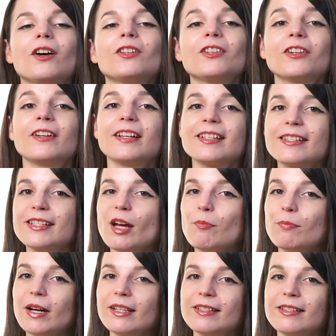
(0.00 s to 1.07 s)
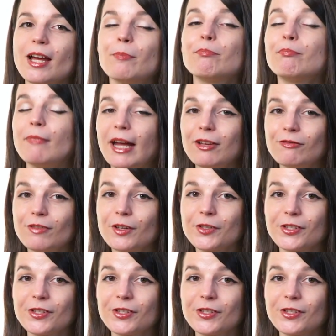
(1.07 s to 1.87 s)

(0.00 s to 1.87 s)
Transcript: Learning step by step might feel